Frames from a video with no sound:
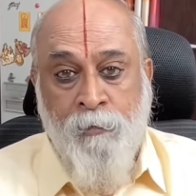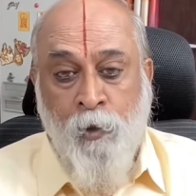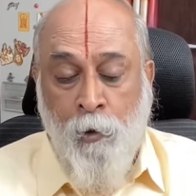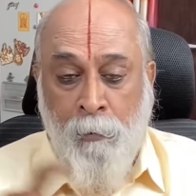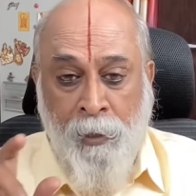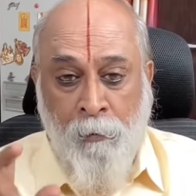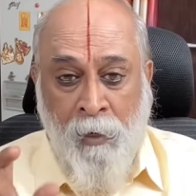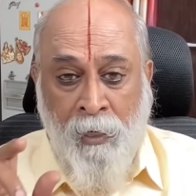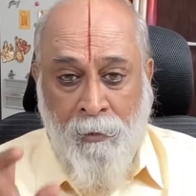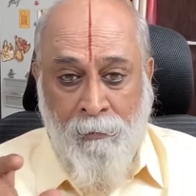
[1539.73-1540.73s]
You will be
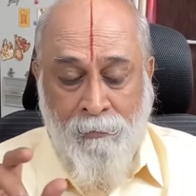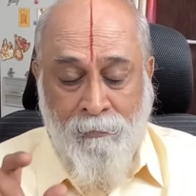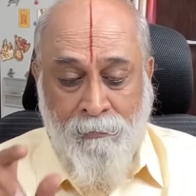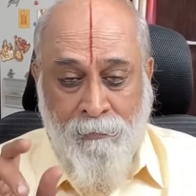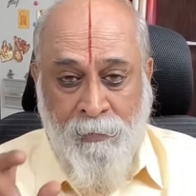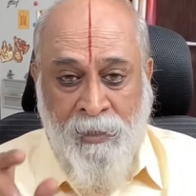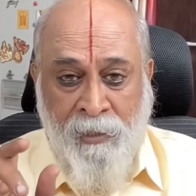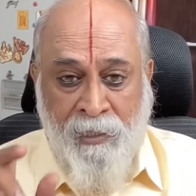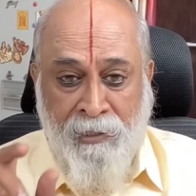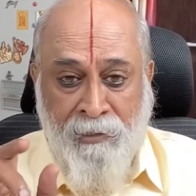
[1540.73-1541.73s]
one
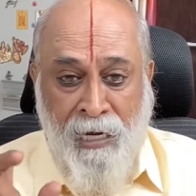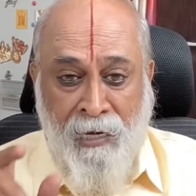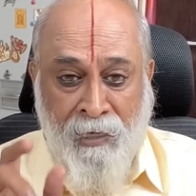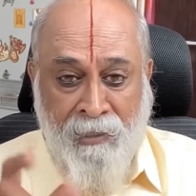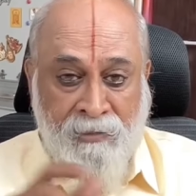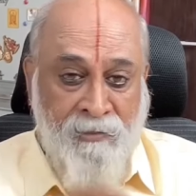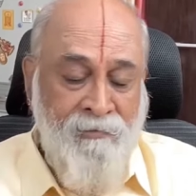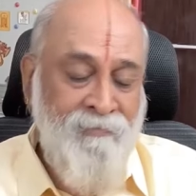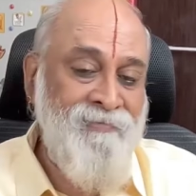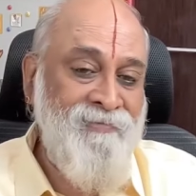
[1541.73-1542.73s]
in the hit target.